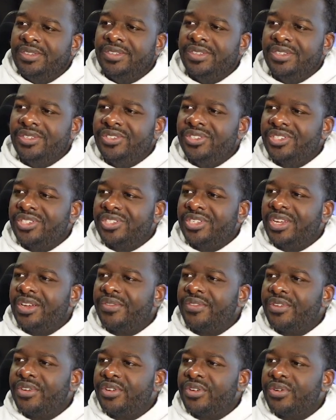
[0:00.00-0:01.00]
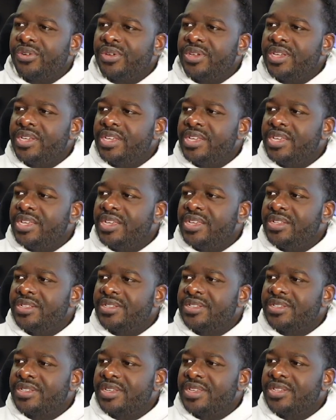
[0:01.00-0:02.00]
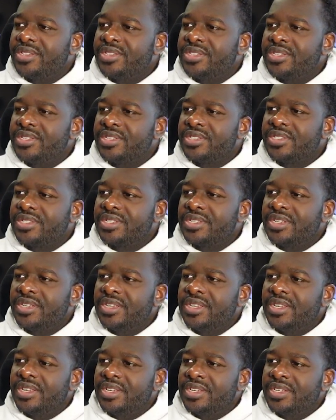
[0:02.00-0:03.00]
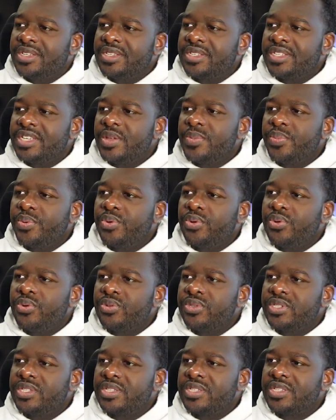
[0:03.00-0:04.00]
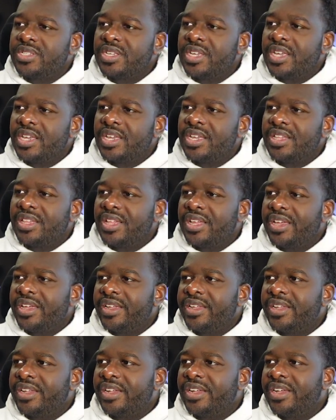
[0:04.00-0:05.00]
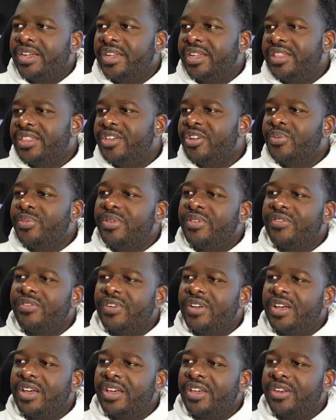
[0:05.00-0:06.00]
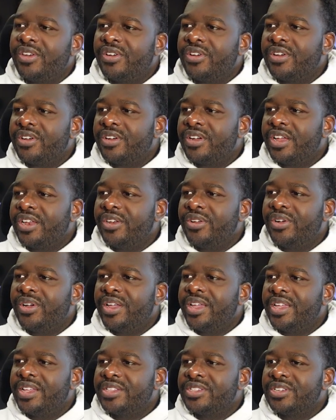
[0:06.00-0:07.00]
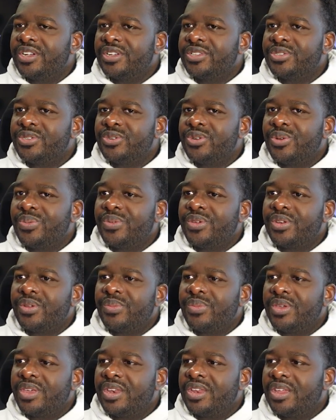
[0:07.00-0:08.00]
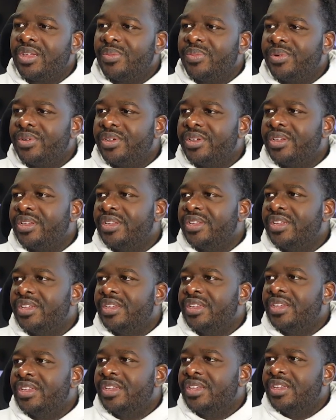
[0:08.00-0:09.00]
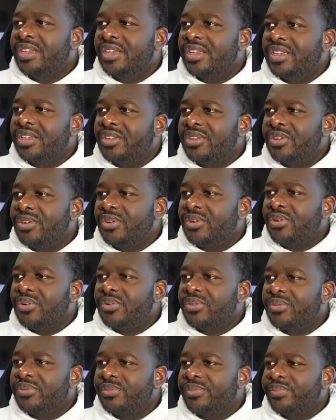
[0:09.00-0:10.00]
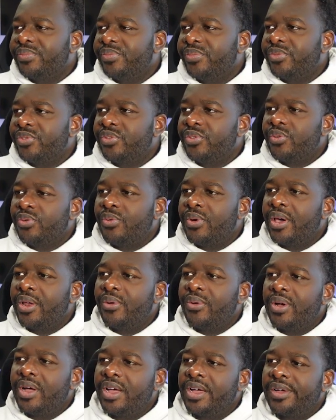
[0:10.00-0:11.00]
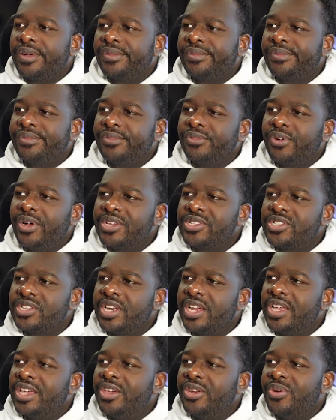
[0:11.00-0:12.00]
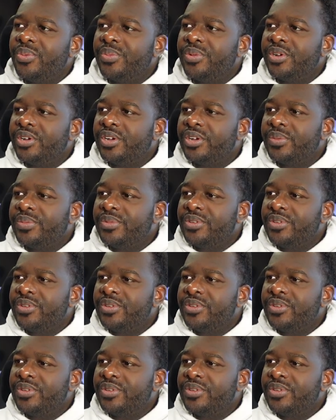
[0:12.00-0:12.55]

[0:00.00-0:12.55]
You just never know. It's simple to say like, they'll be fine, or I know I ain't talked to him in a minute, but you know, why should I hit him up?